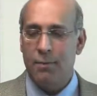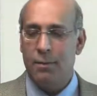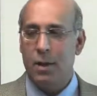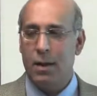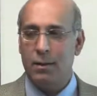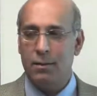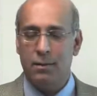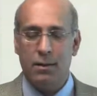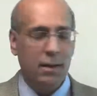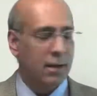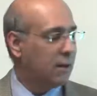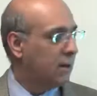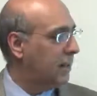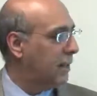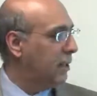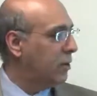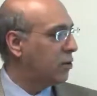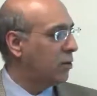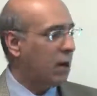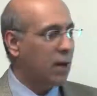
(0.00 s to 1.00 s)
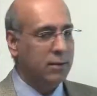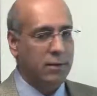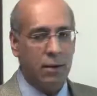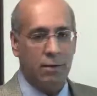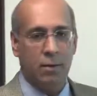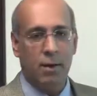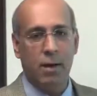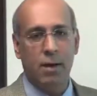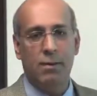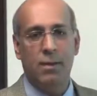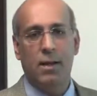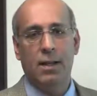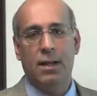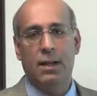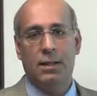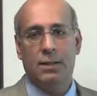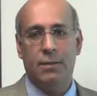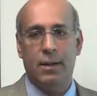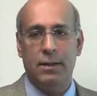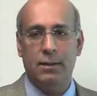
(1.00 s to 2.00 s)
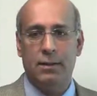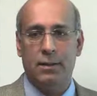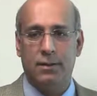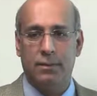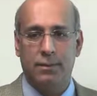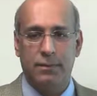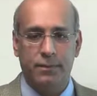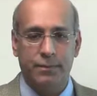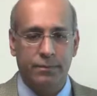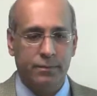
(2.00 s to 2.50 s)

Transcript: But these drugs are really, really expensive.